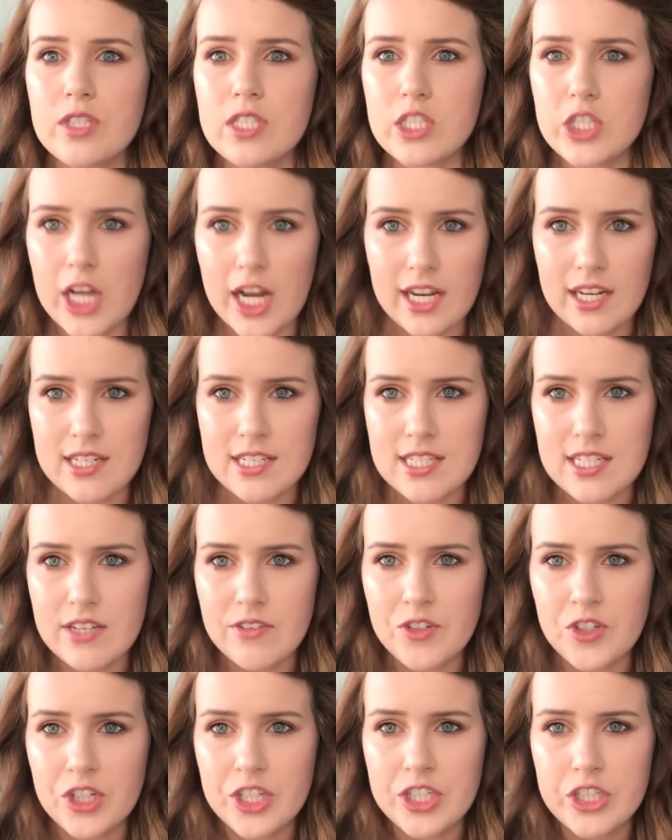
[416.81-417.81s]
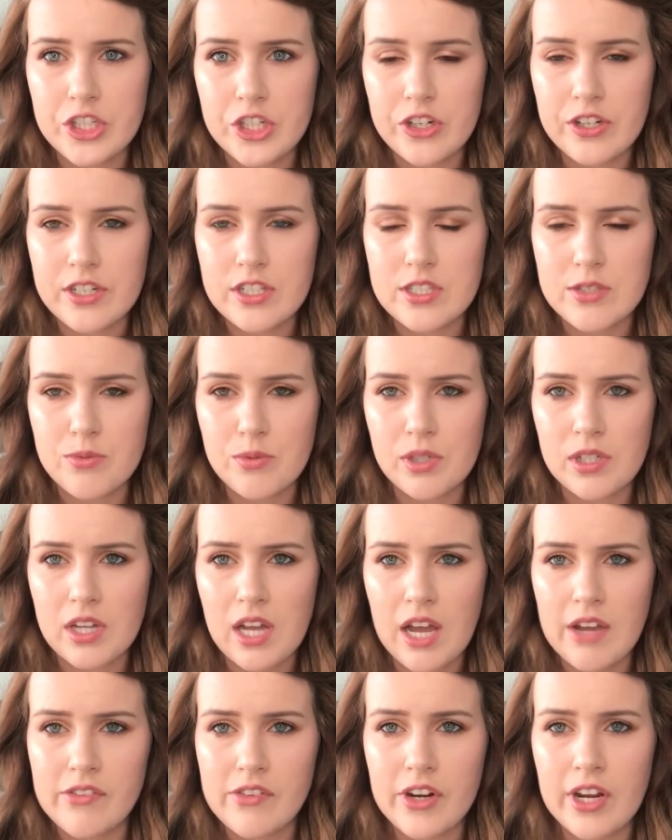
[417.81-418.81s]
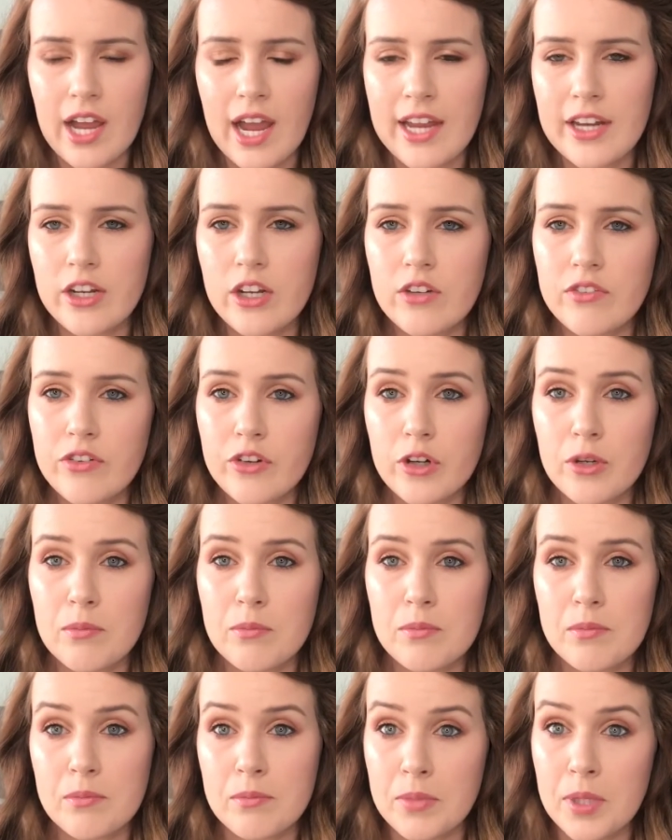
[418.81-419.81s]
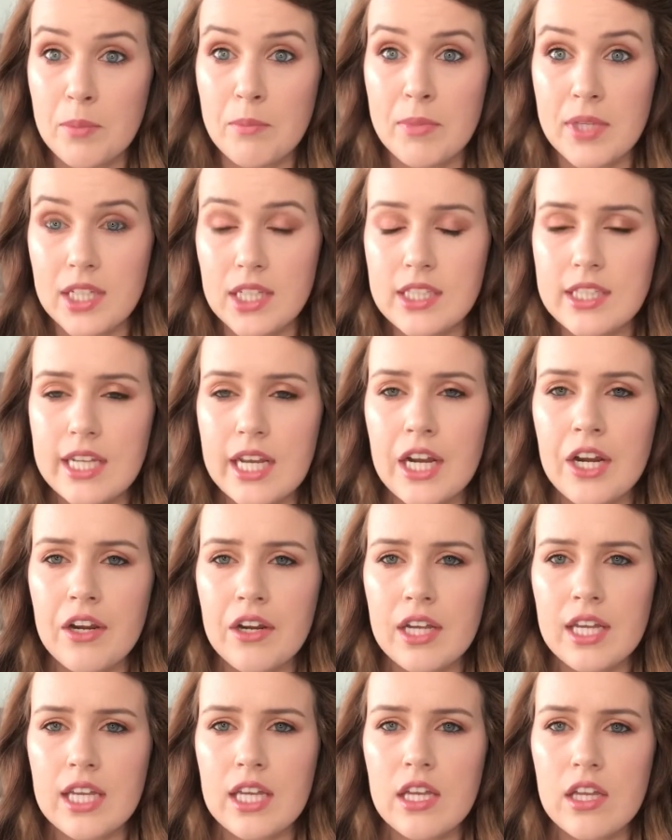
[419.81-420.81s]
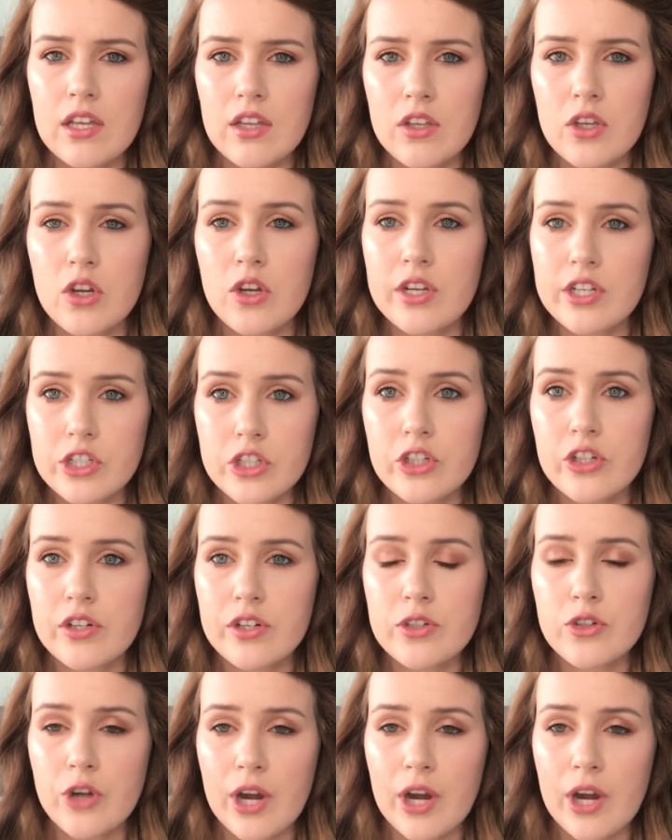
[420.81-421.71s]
Check and see if your insurance will cover it. I know for the military, your insurance,